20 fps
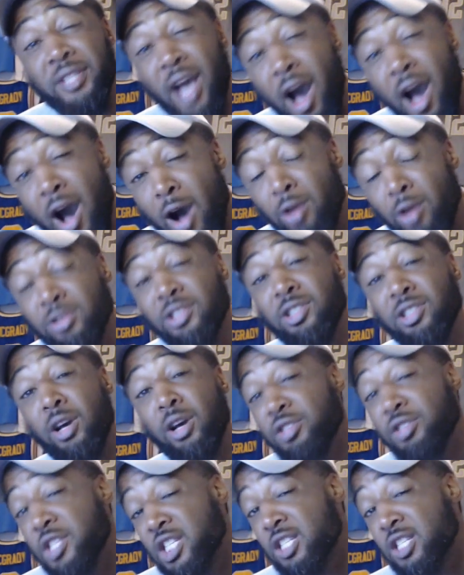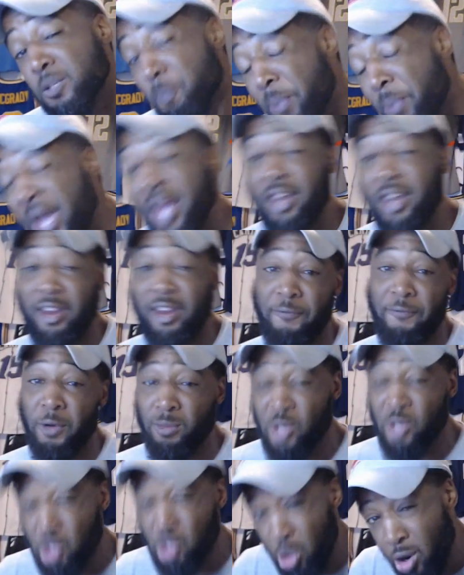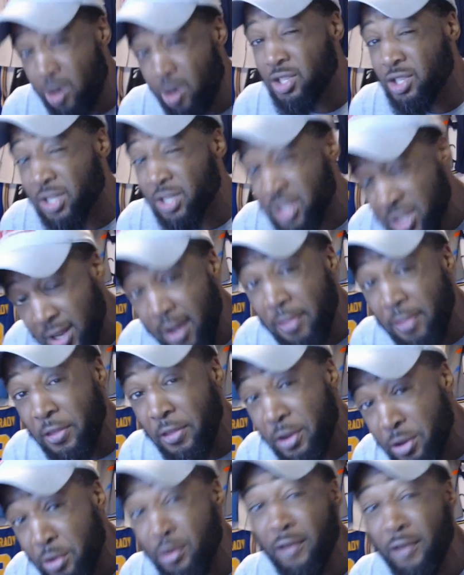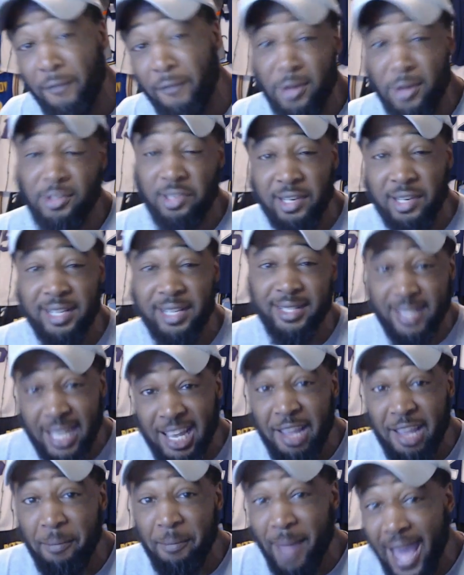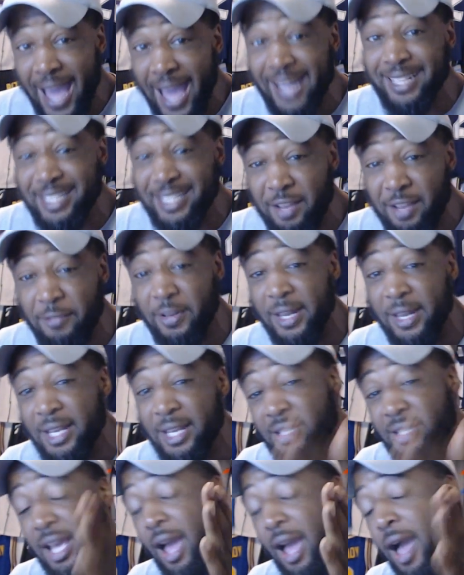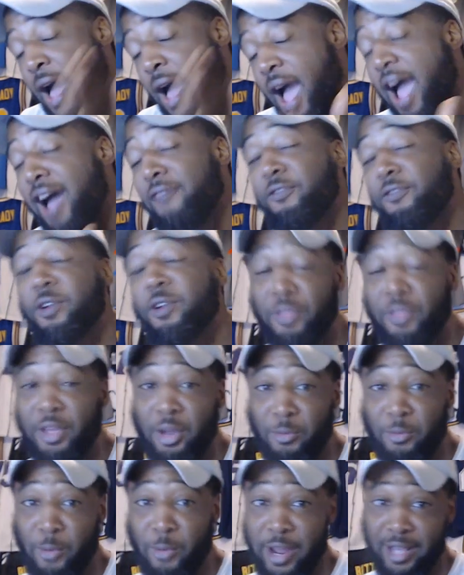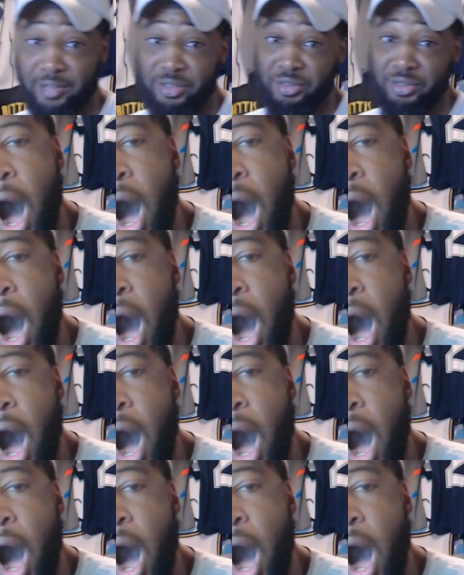also suspended from Georgia Southern University team activities after the arrest.